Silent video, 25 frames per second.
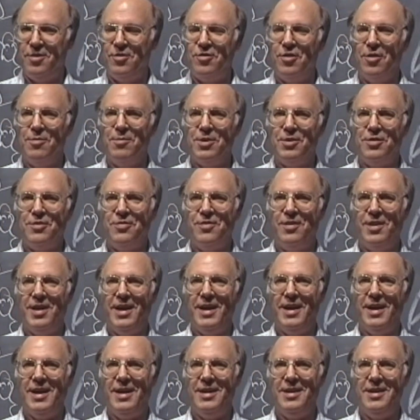So much for
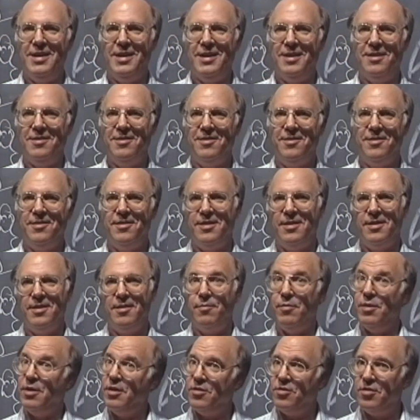that idea,
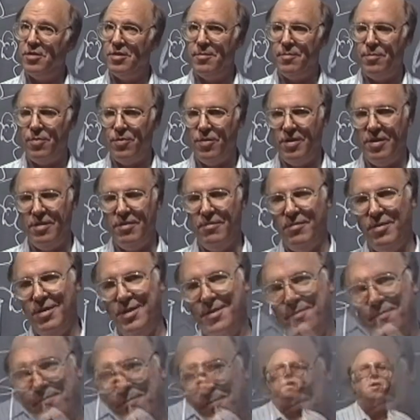but it's an important
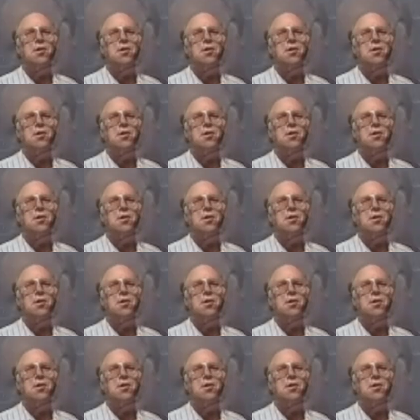one.